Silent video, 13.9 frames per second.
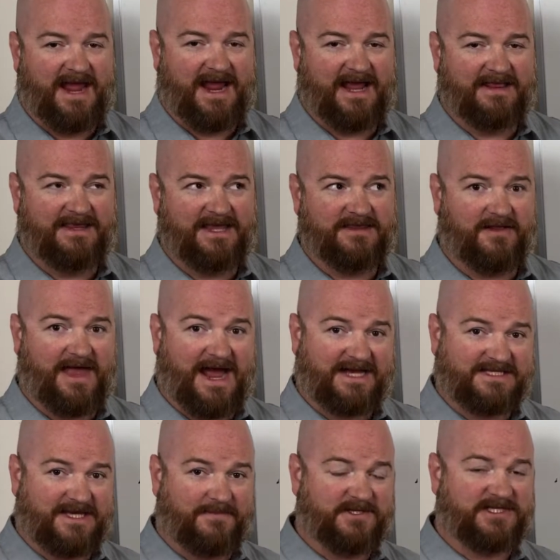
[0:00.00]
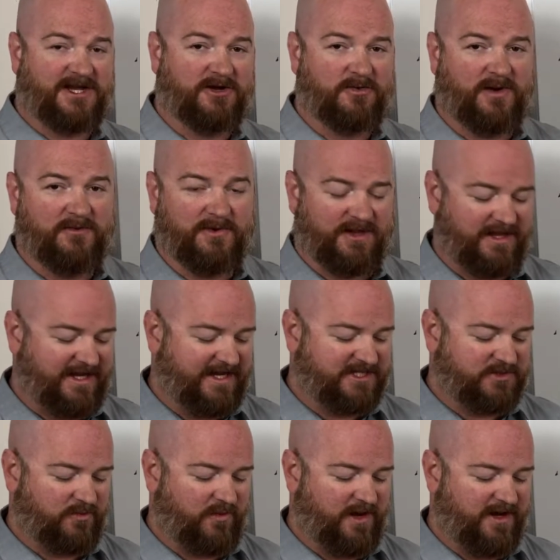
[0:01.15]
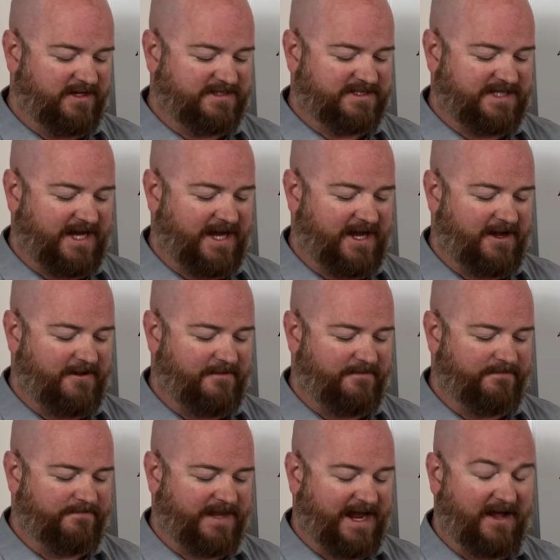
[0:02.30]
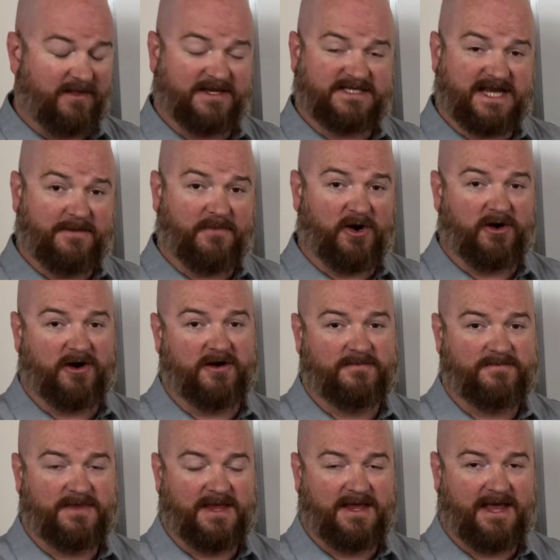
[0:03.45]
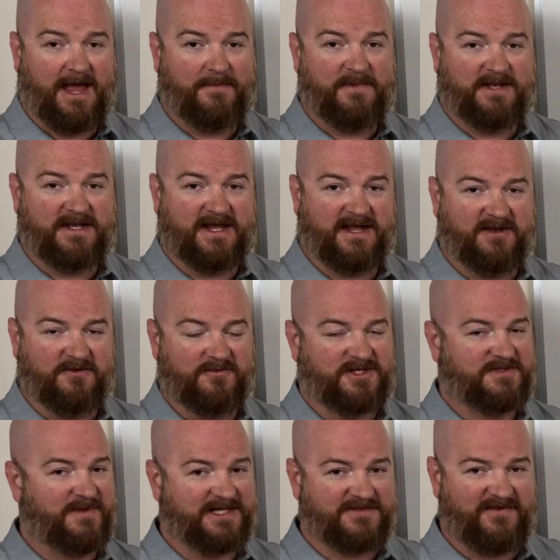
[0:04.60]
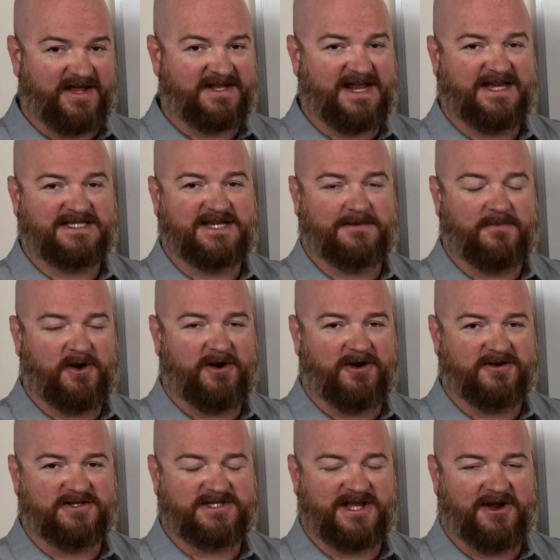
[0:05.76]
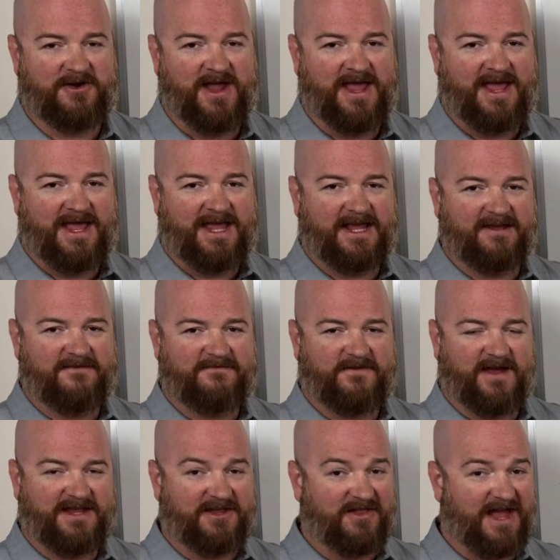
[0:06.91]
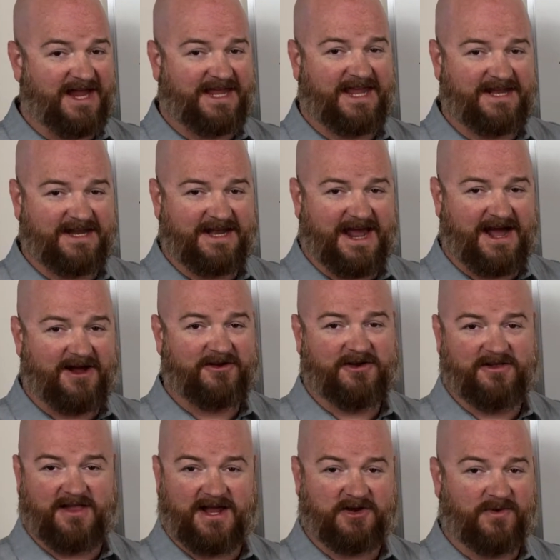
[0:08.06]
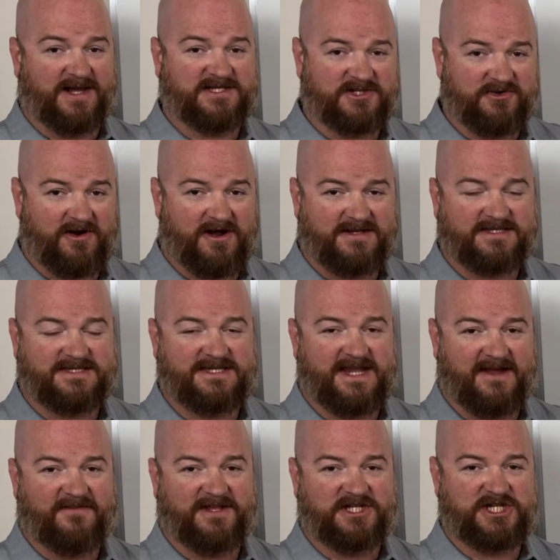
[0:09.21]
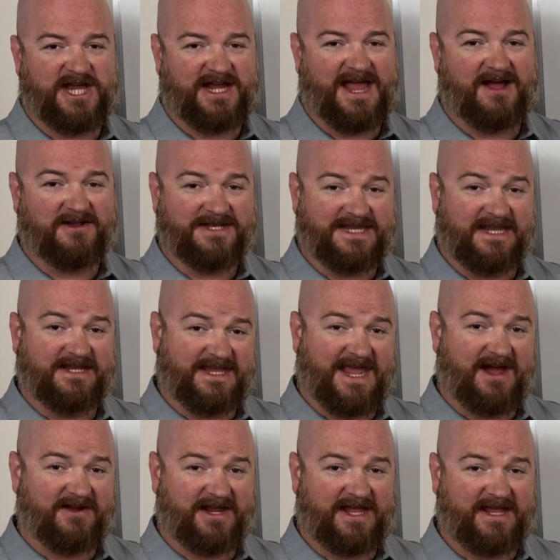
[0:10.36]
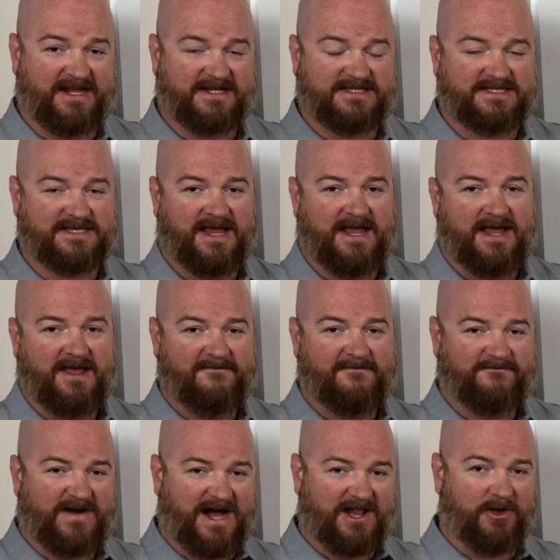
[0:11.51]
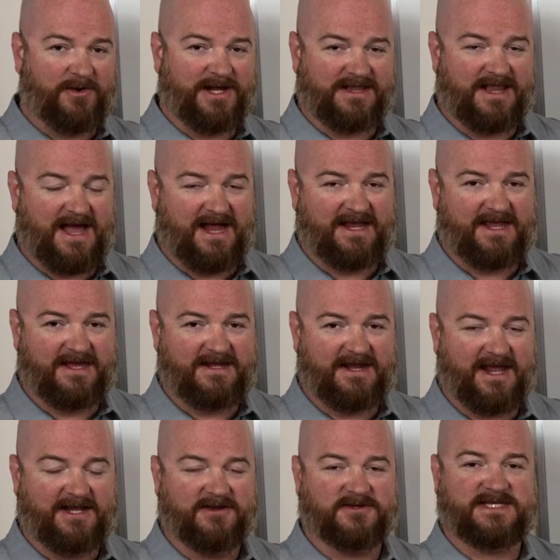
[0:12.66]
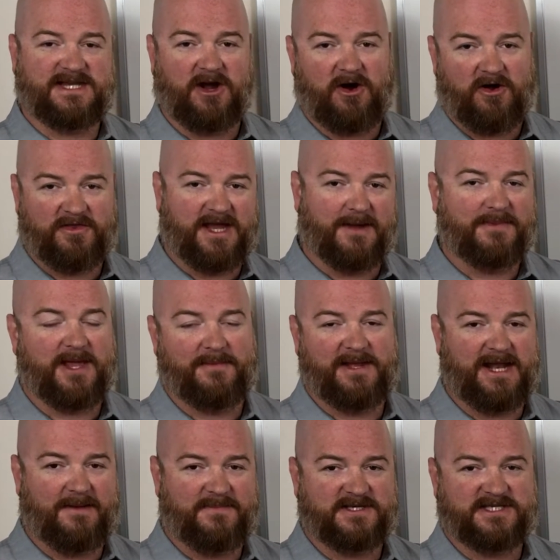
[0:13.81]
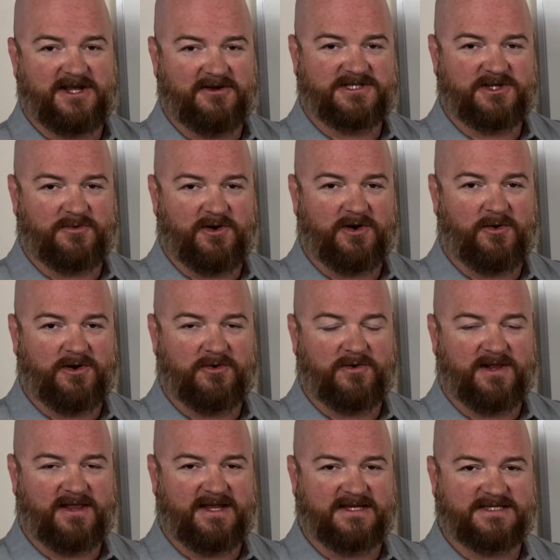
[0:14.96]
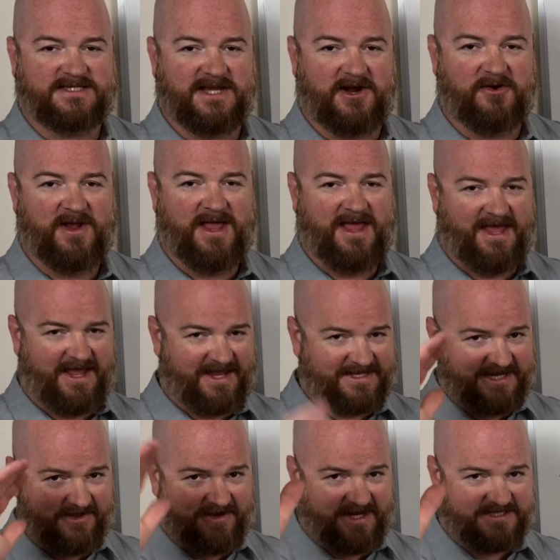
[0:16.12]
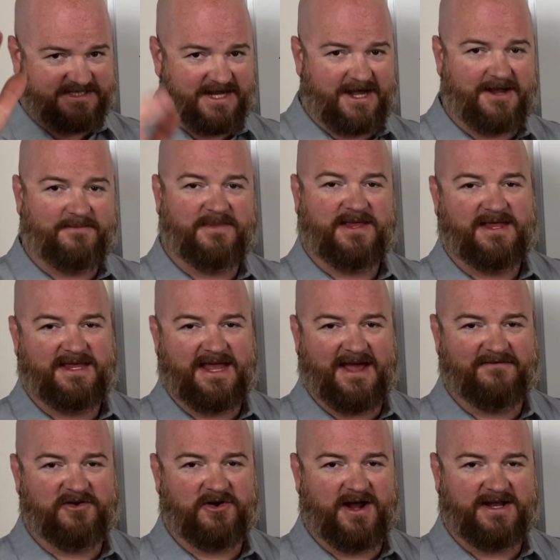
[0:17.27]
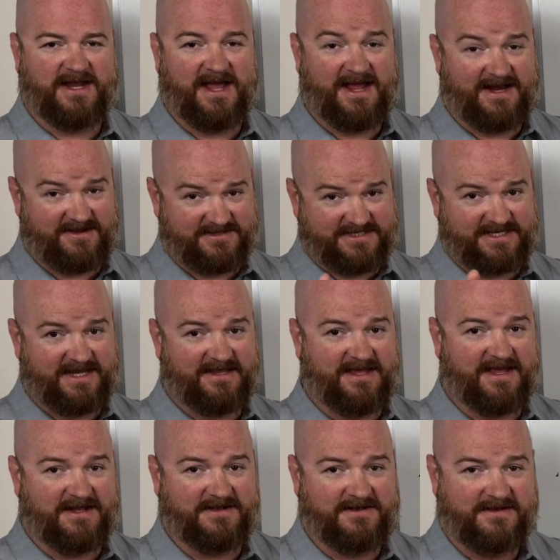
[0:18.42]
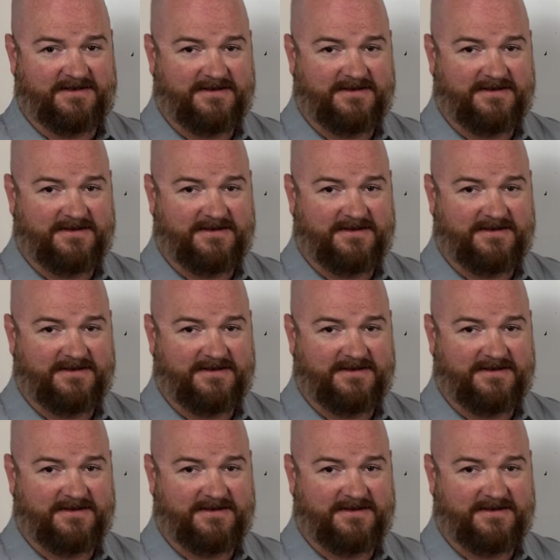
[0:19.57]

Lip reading: And then the last episode we released was LSA Burger up in Denton, which makes fantastic burgers. So if you like eating out or you like restaurants, definitely check out Denton County Eats. Follow it and like it, and you'll see all the upcoming episodes that we're going to release. So until next time, you have a great day, and I'll see you then.